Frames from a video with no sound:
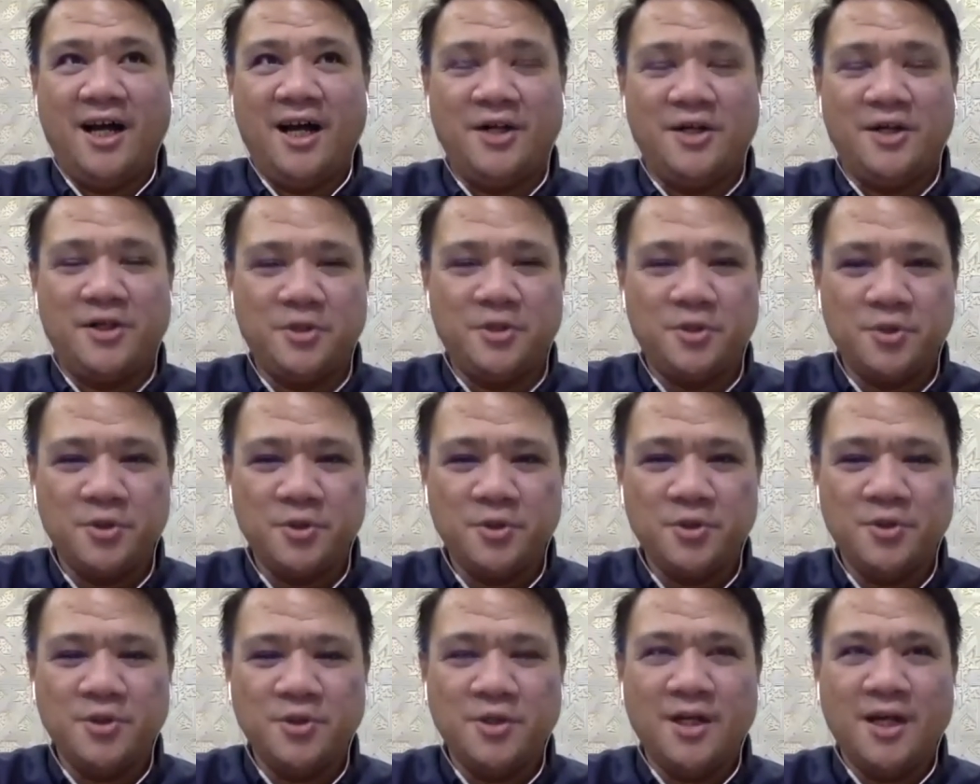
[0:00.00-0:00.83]

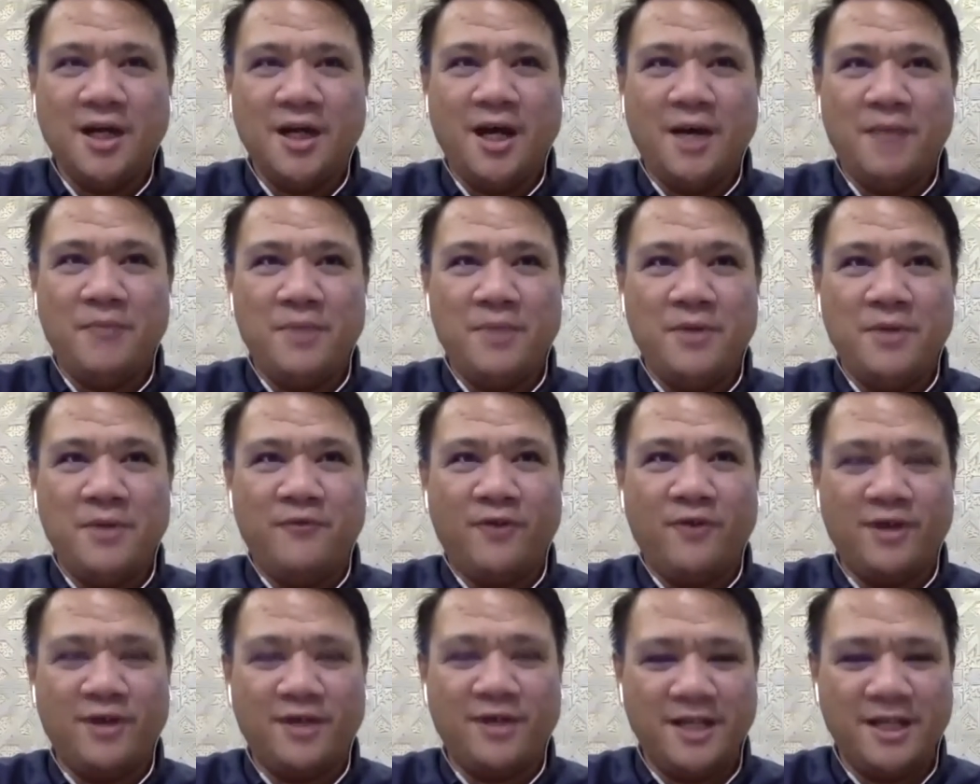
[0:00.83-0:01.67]
do
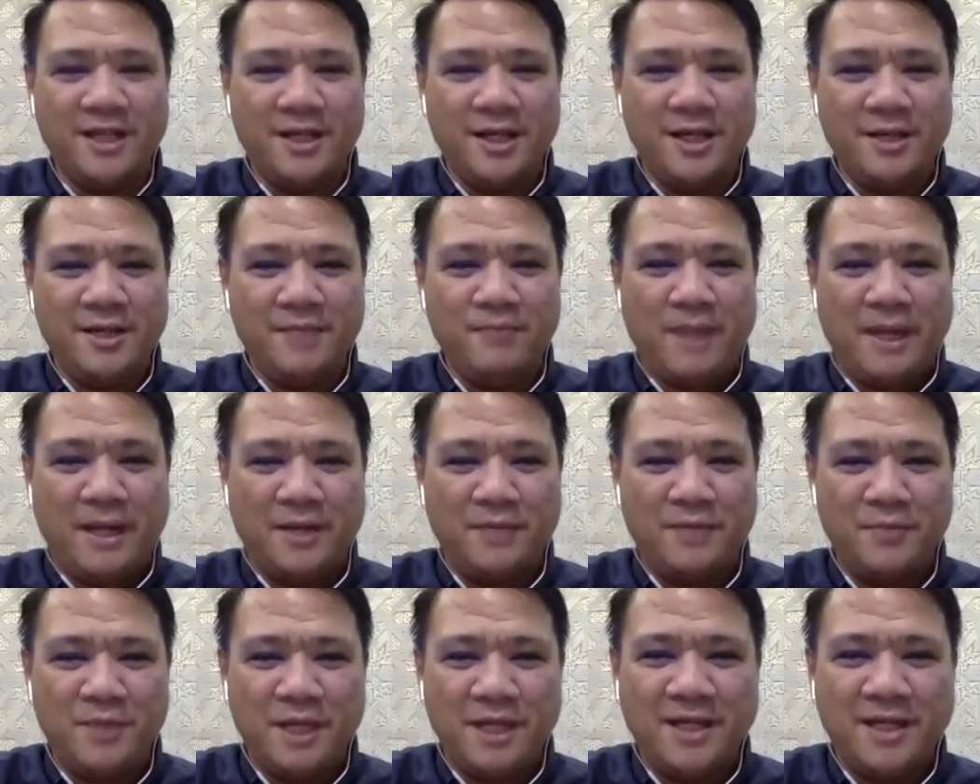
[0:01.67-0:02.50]
before the
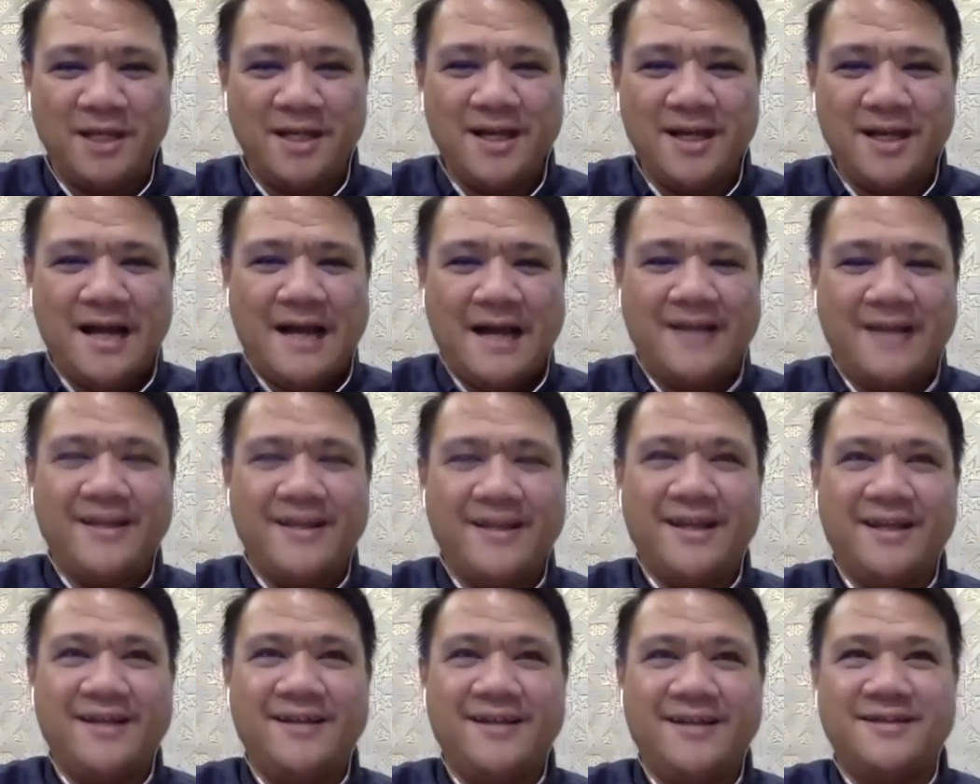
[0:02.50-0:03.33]
pandemic. I
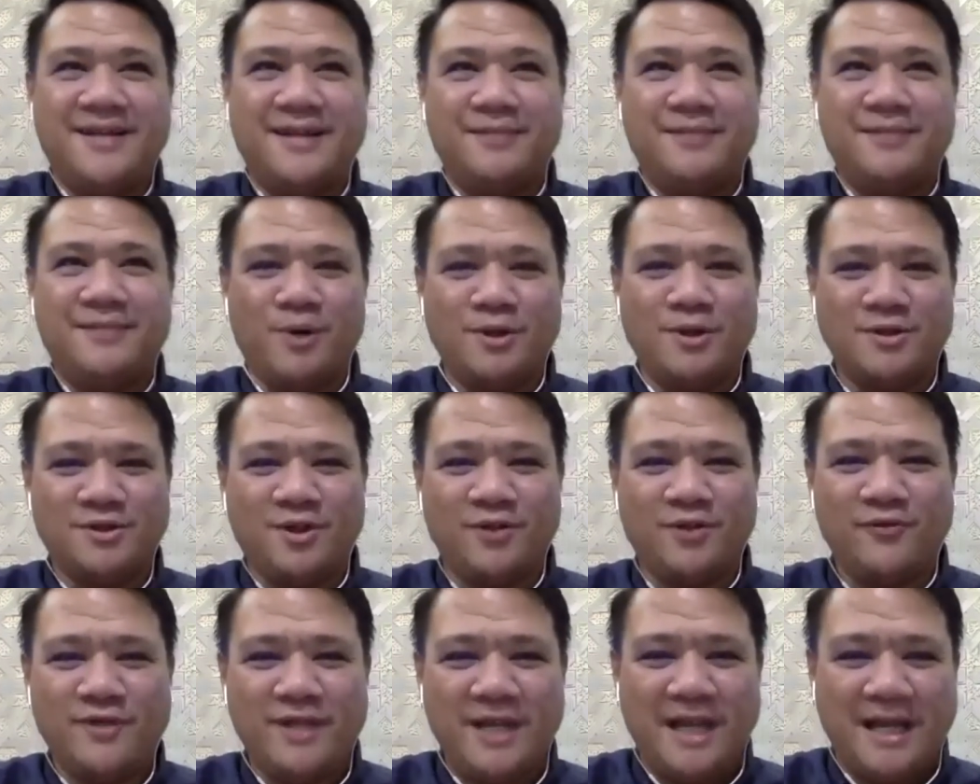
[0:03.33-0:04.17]
think that most
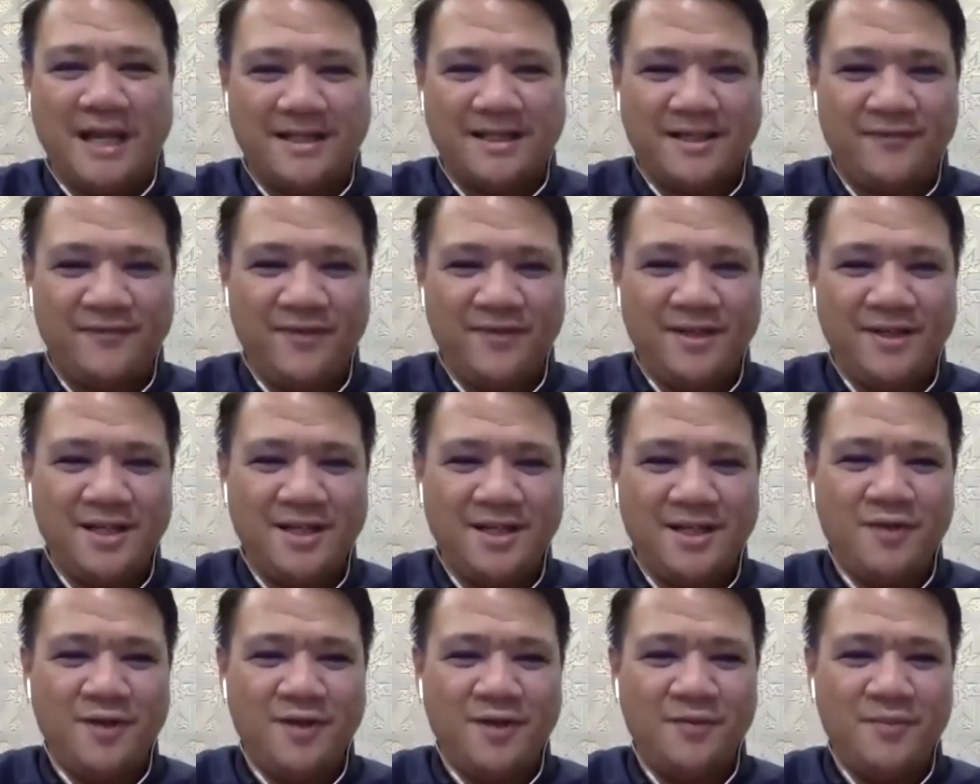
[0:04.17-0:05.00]
of the
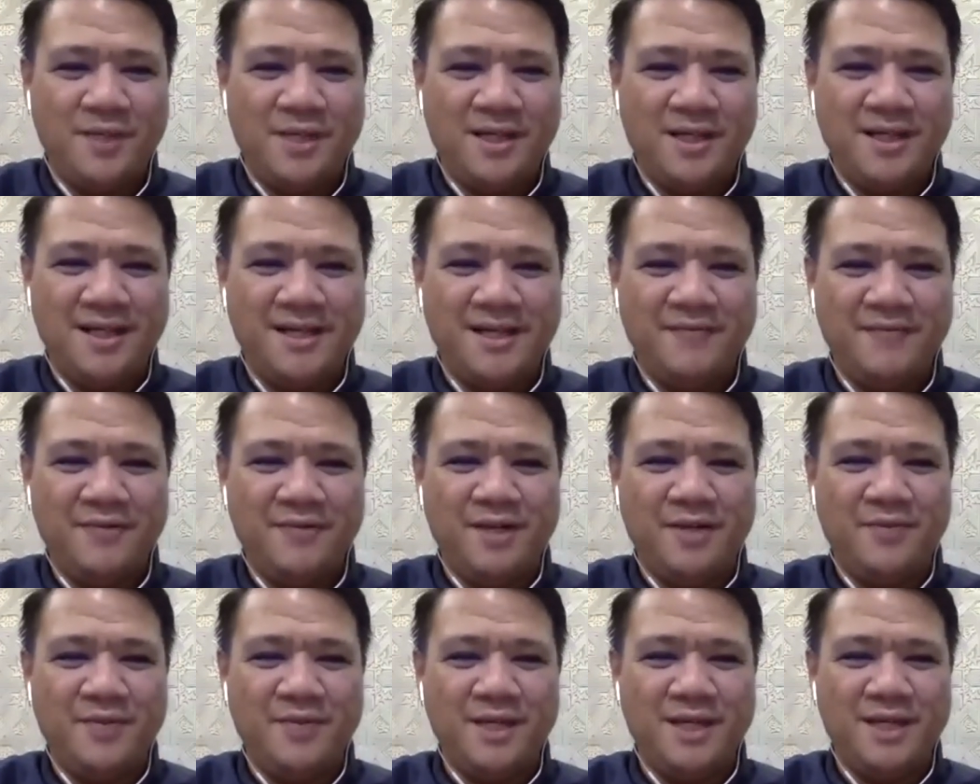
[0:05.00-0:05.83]
activity will be
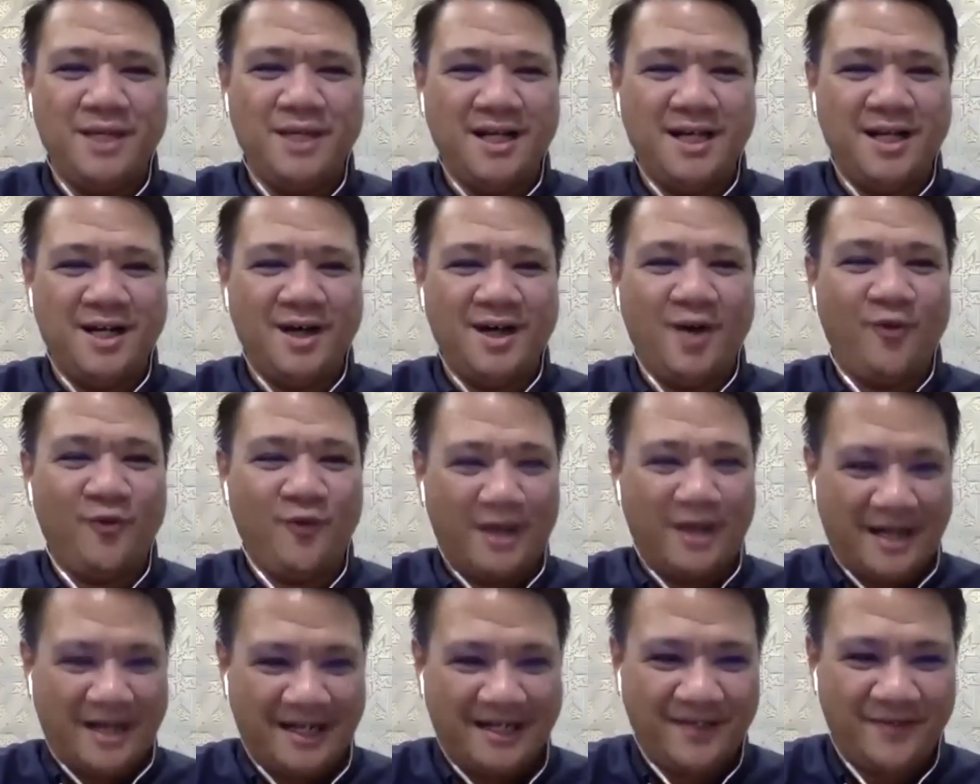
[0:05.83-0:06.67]

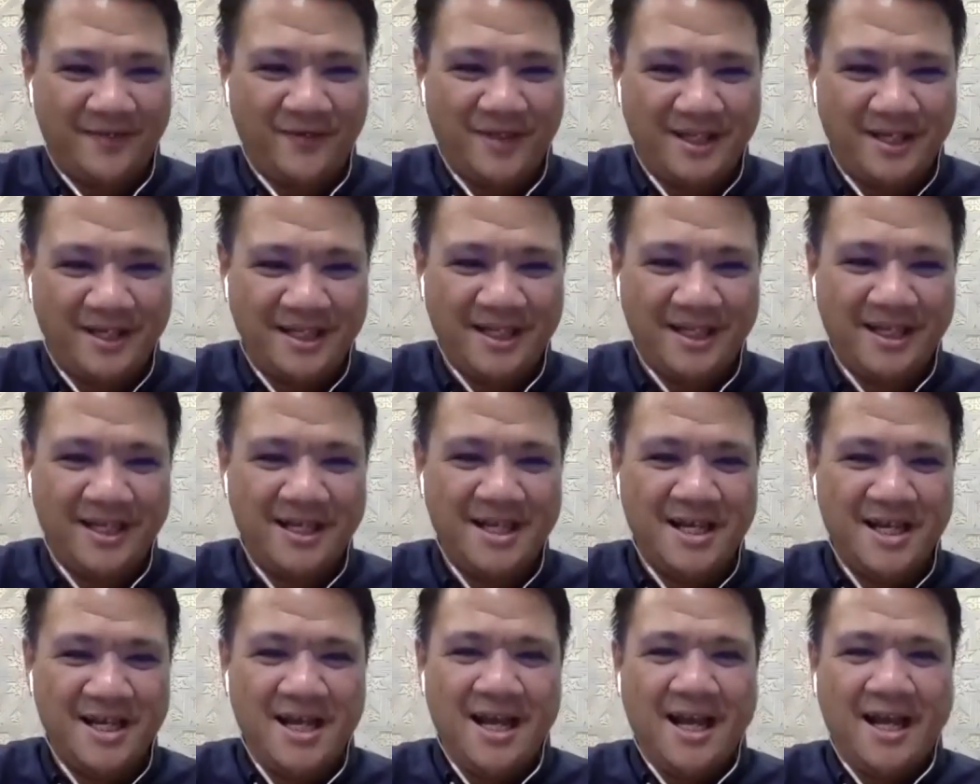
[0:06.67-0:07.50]
offline activity.